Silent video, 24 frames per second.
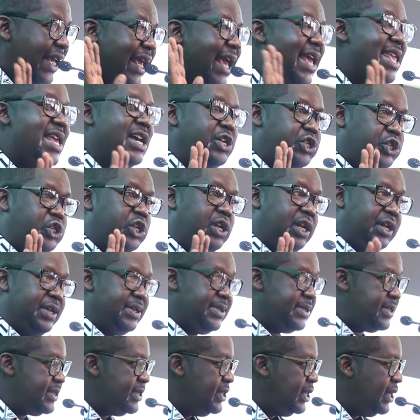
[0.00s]
Kenya
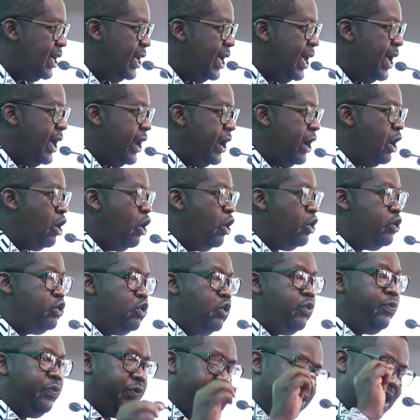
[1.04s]
shillings. Now,
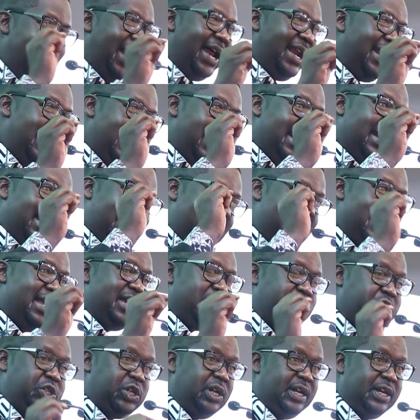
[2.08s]
do 300
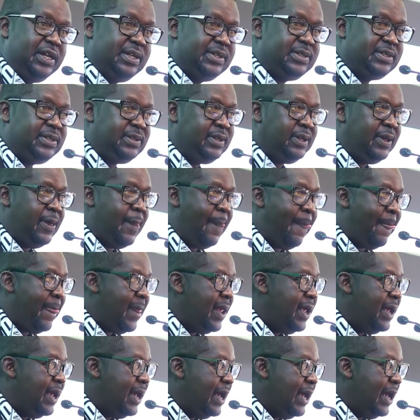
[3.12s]
Kenya shillings
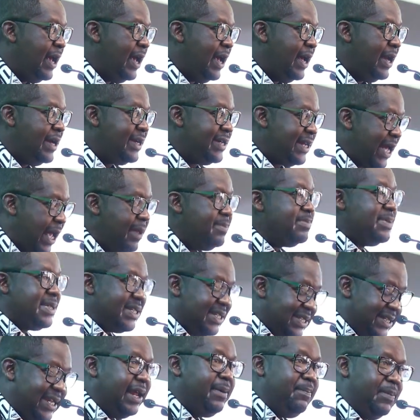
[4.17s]

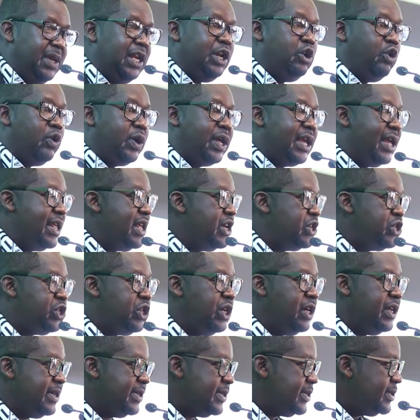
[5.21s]
times 10 million Kenya
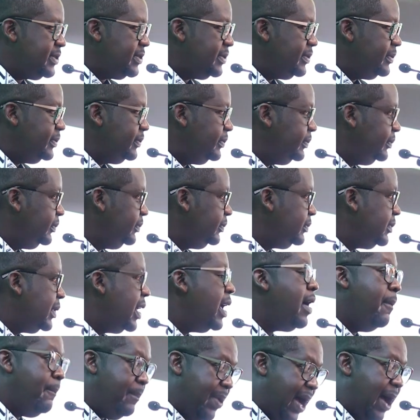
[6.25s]
shillings
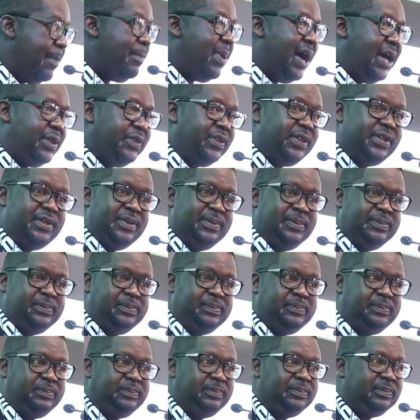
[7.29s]
per month.
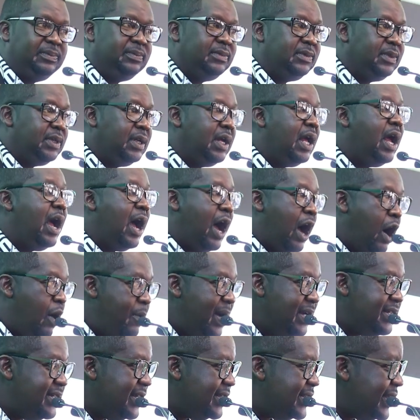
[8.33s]
How
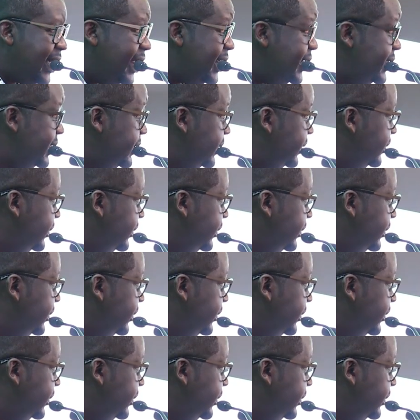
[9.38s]
much is that?